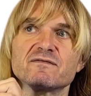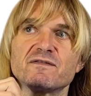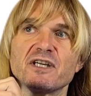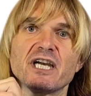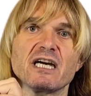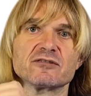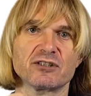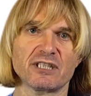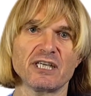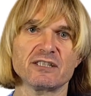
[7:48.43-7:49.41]

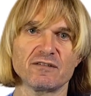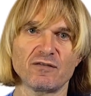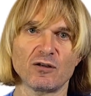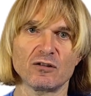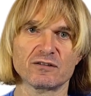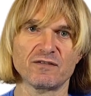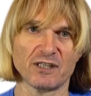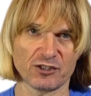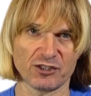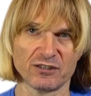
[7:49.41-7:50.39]
380 volt
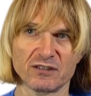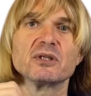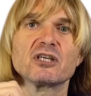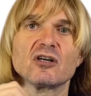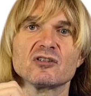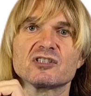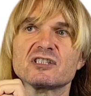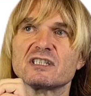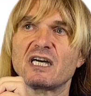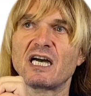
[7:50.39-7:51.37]
version
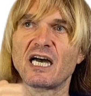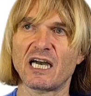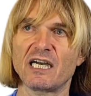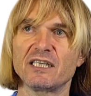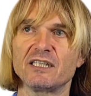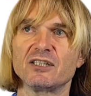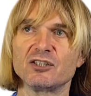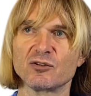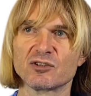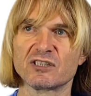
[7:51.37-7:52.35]
because I
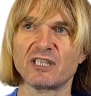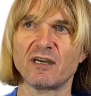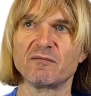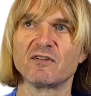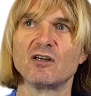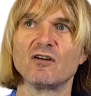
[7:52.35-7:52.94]
used them